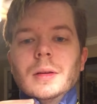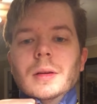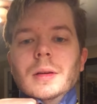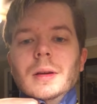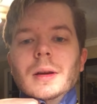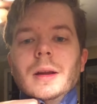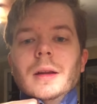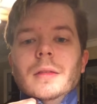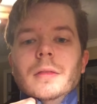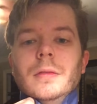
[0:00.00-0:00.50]

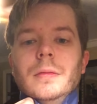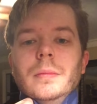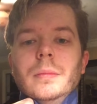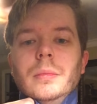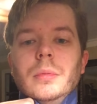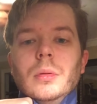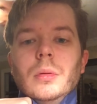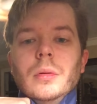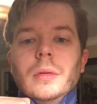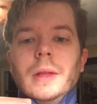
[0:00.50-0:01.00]
Kind of
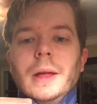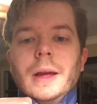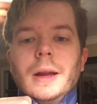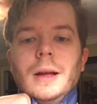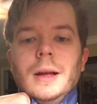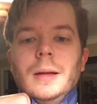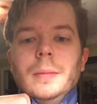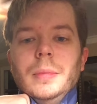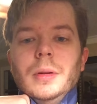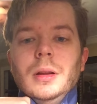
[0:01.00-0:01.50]
pull that
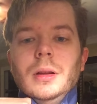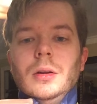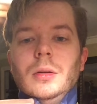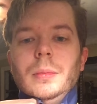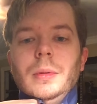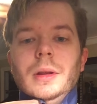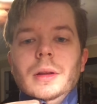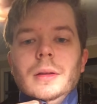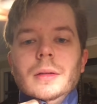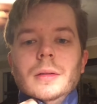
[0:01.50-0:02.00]
up a little
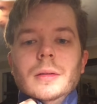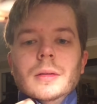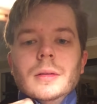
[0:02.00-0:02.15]
bit,